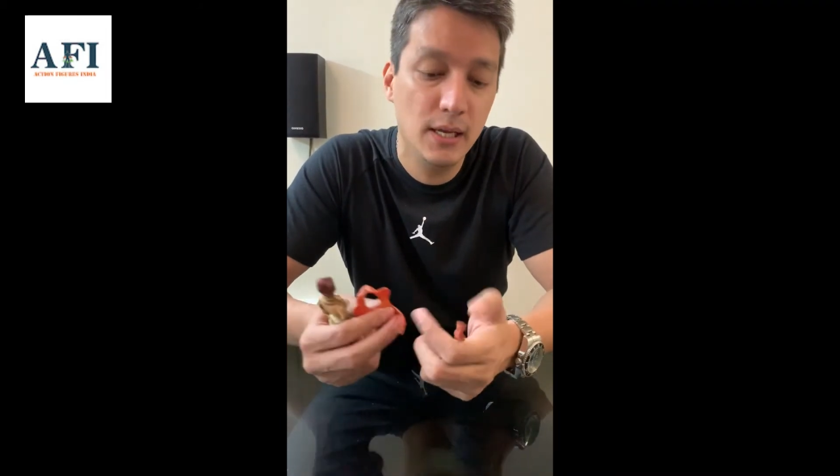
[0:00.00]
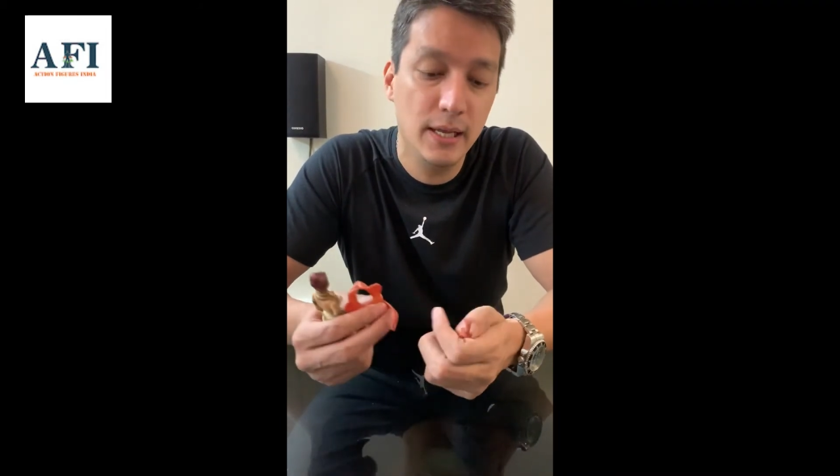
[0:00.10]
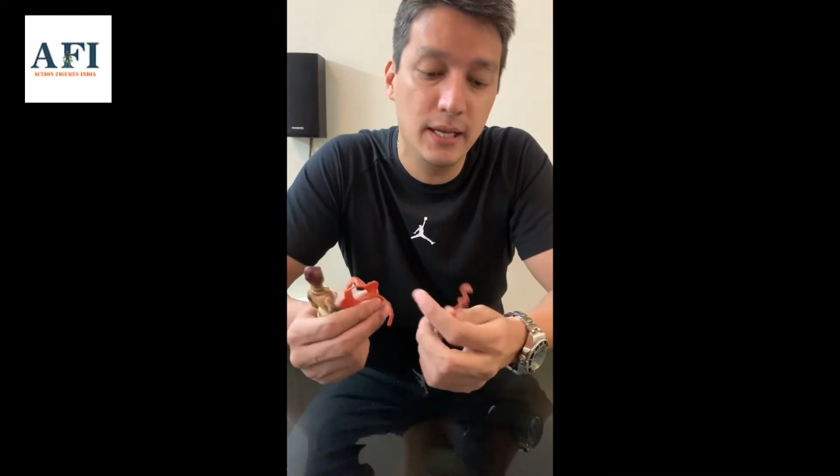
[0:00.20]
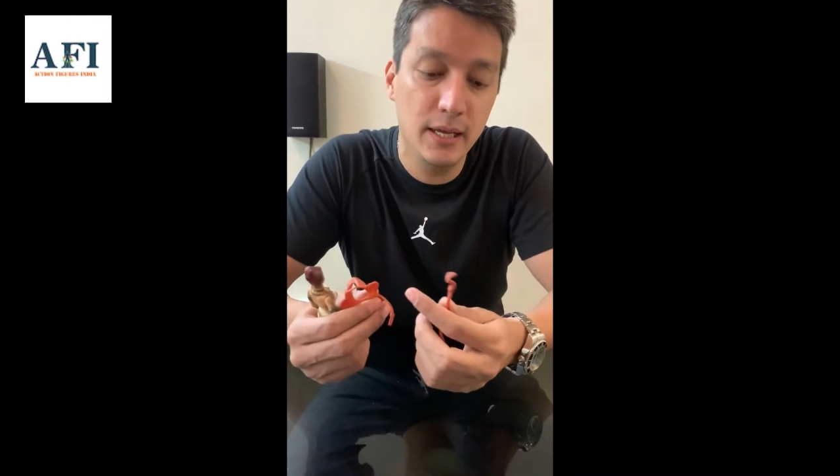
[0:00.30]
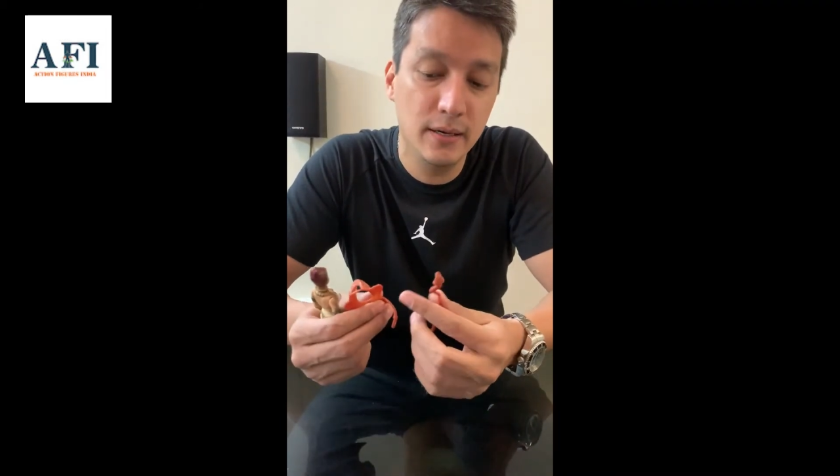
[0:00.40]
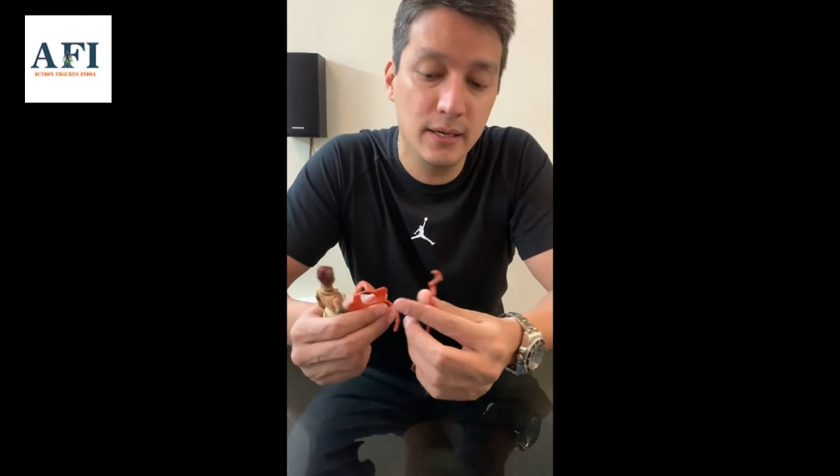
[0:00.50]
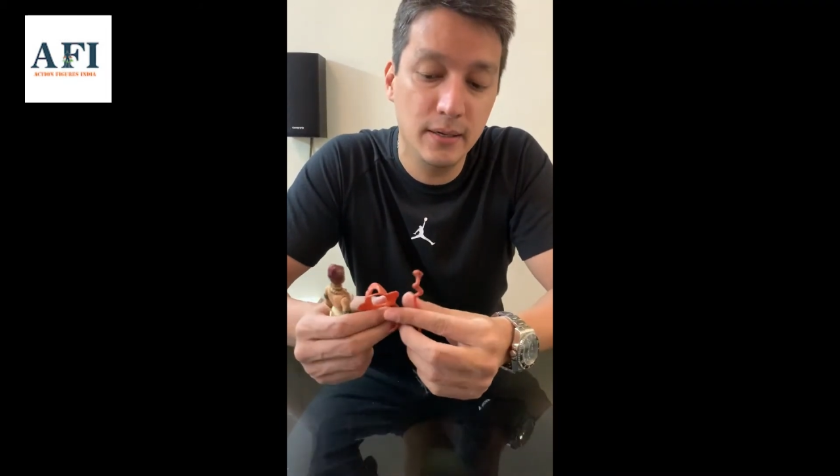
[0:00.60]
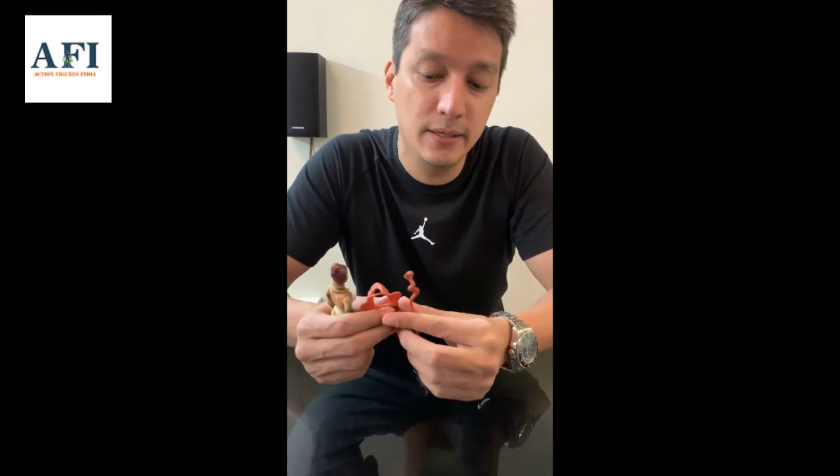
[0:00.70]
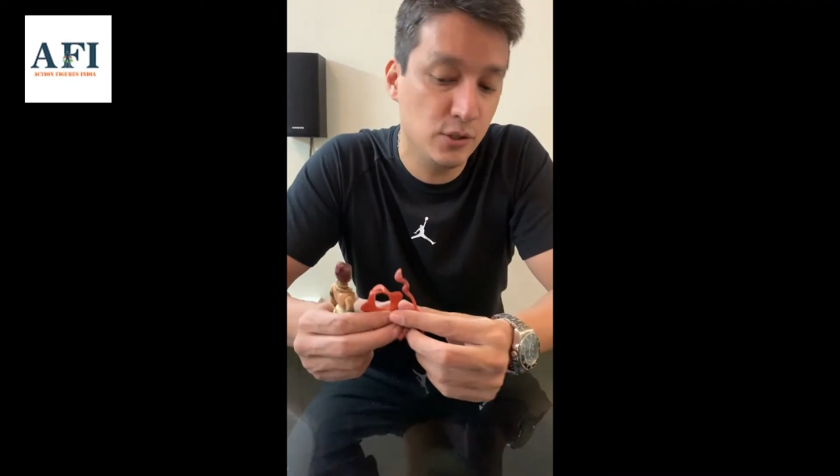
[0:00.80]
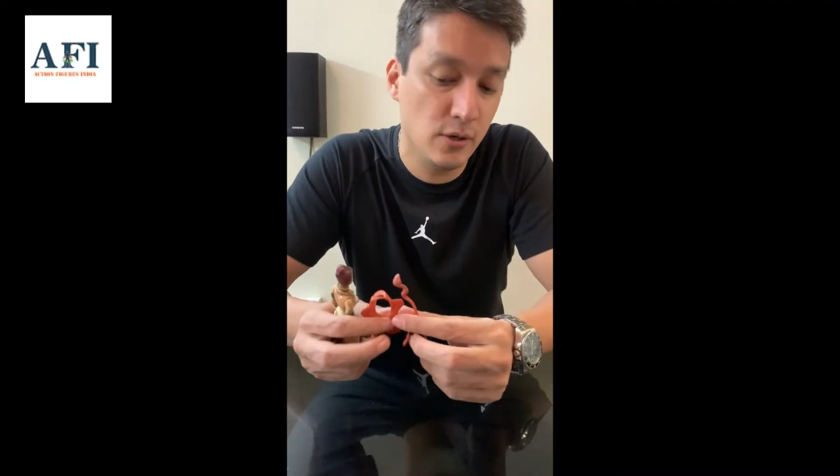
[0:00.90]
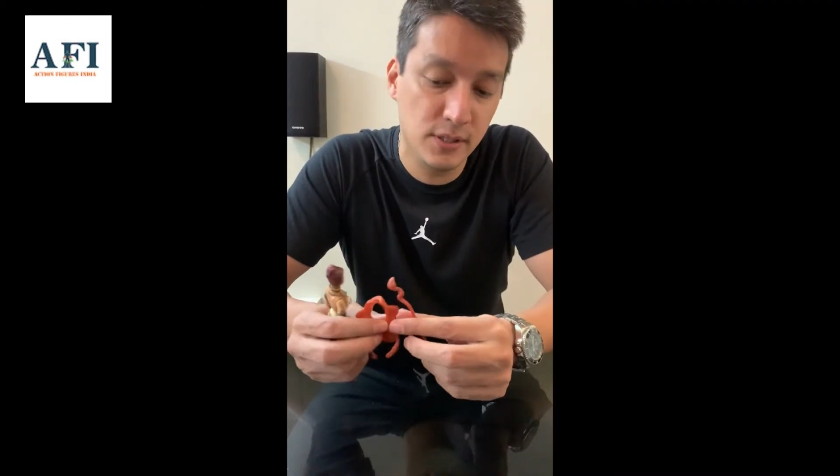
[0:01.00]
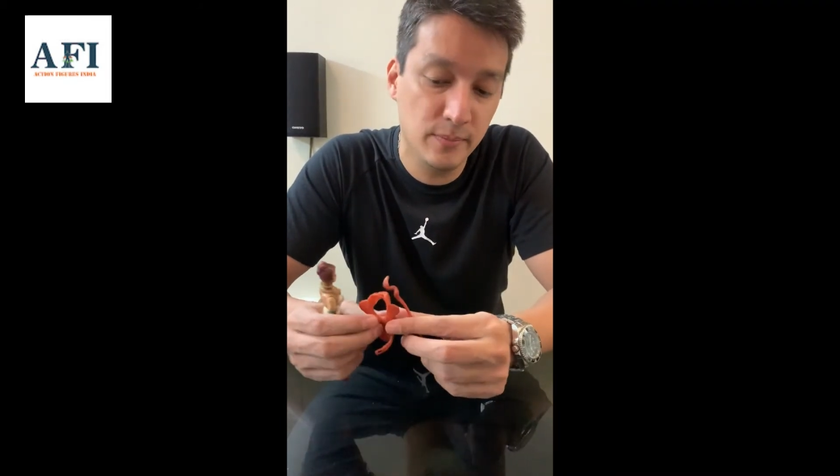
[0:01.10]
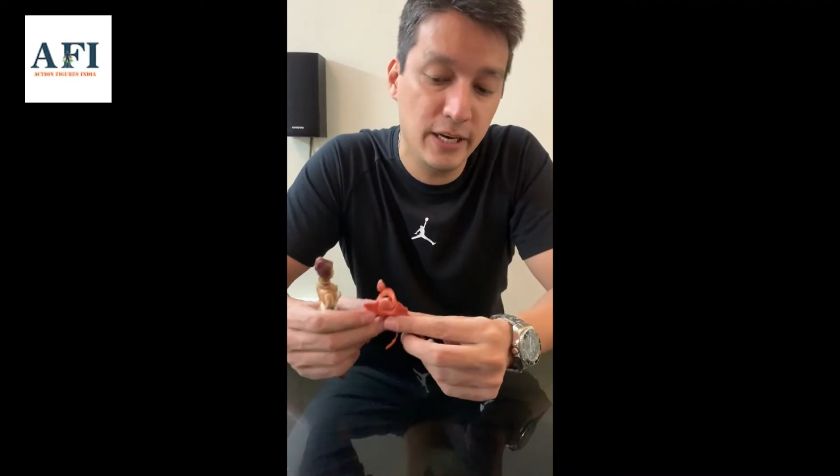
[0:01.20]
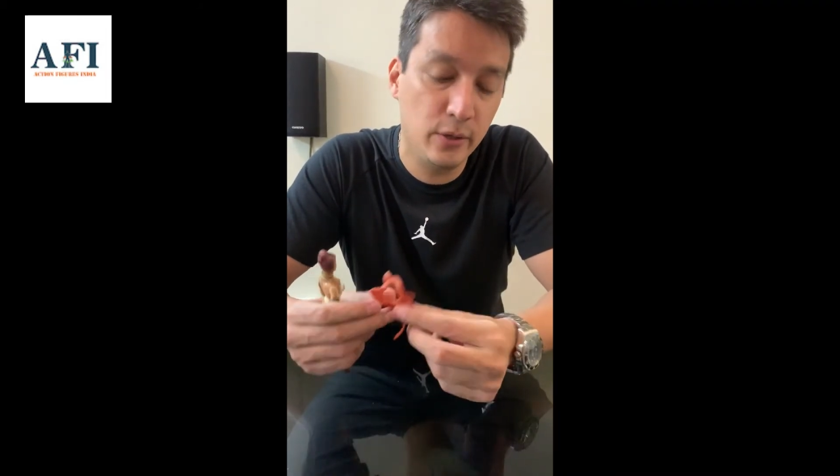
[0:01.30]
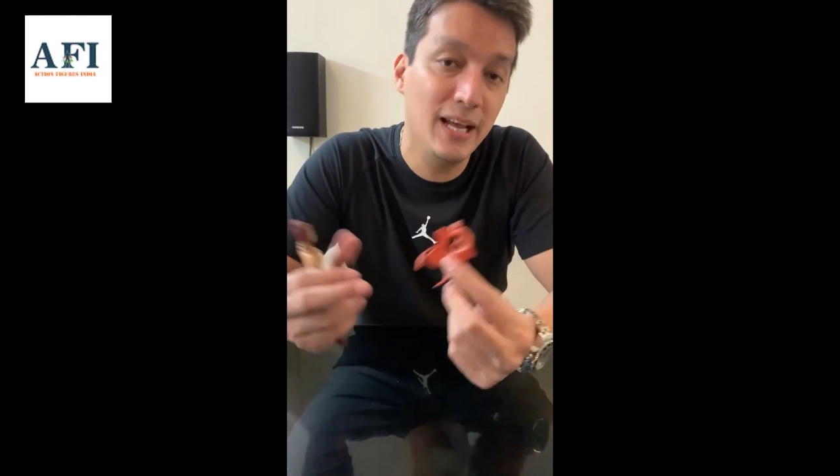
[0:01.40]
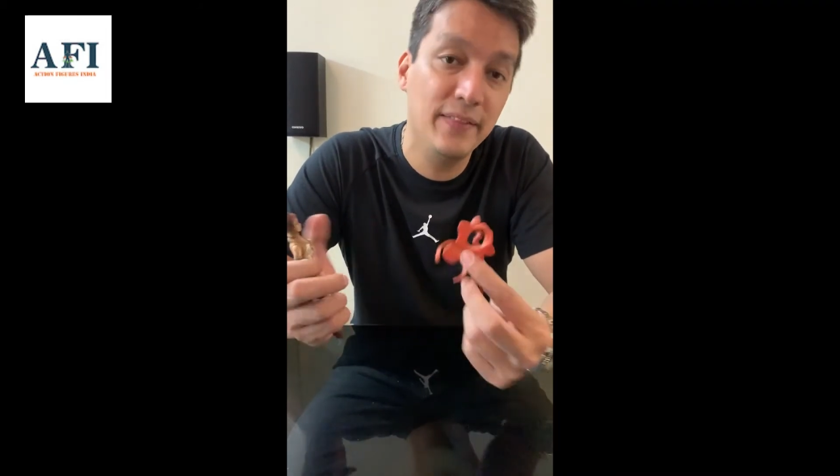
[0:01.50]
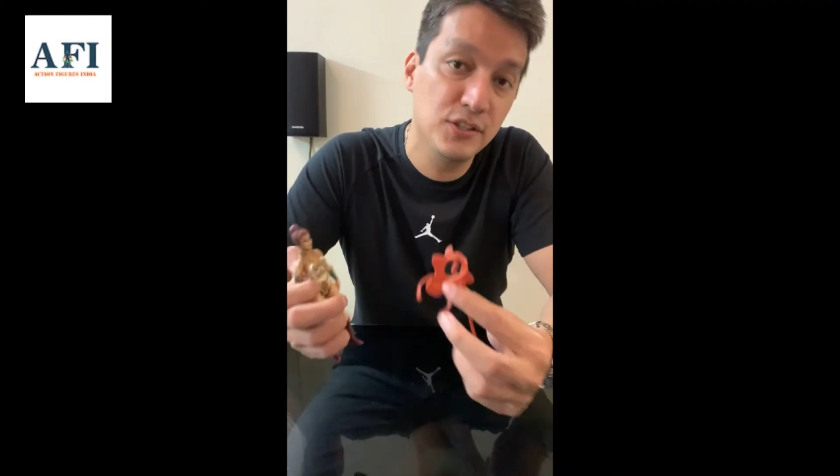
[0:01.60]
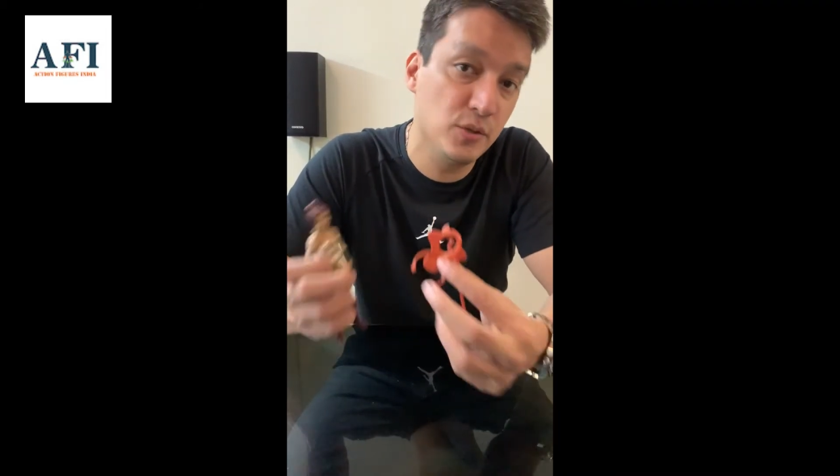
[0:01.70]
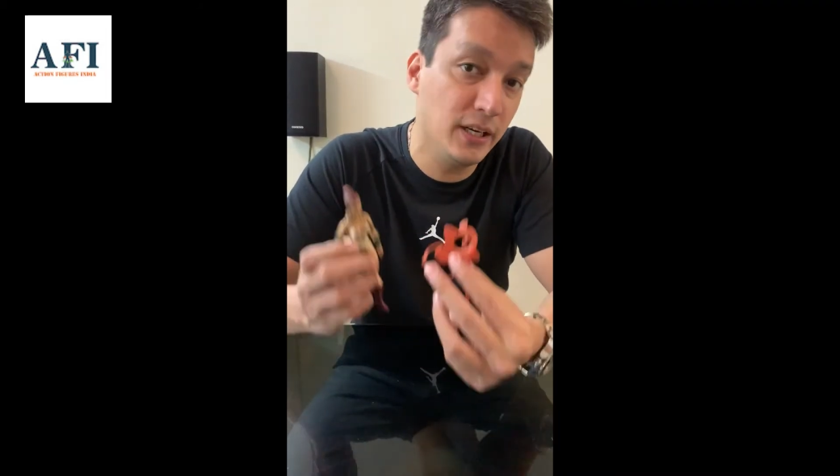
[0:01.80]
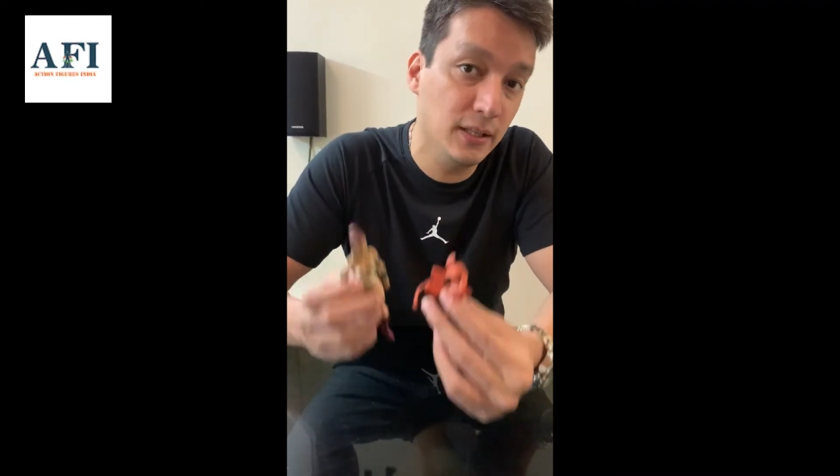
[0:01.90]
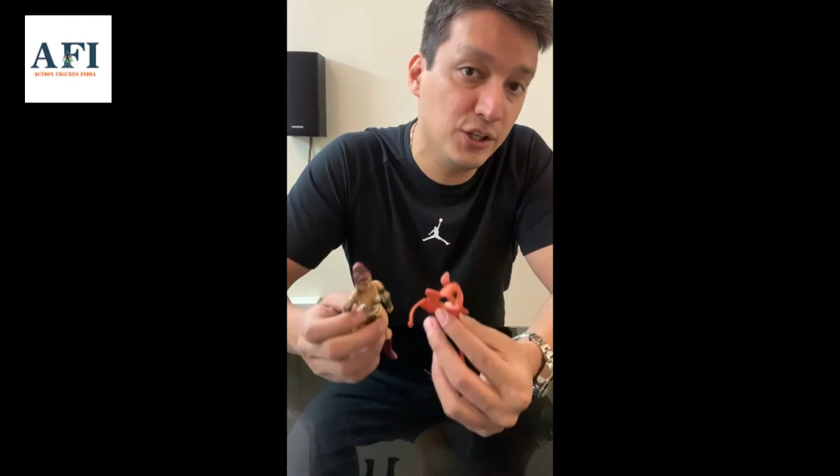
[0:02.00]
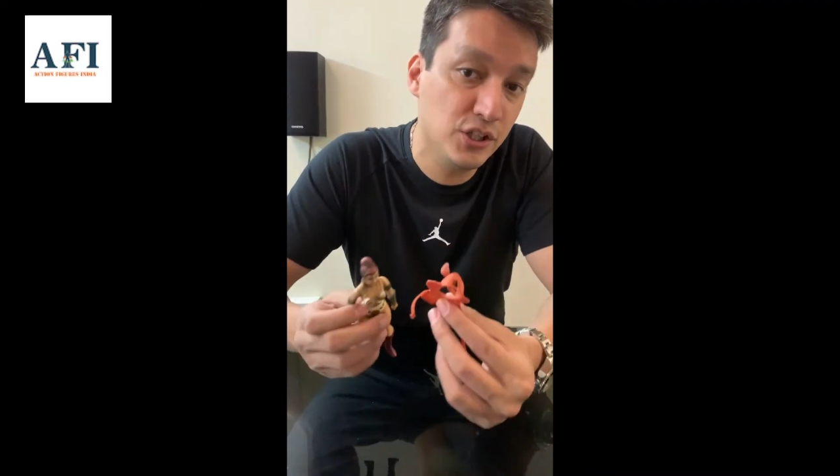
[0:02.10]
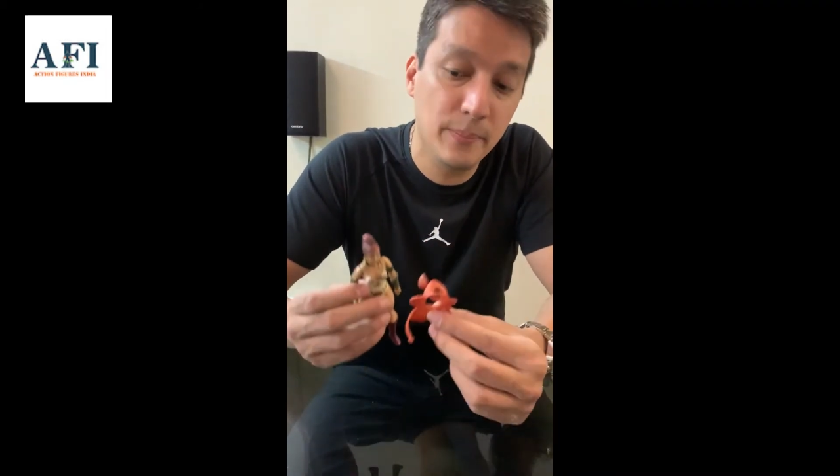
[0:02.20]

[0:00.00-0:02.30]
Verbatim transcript: And uh, it's awesome that I could add this to my collection.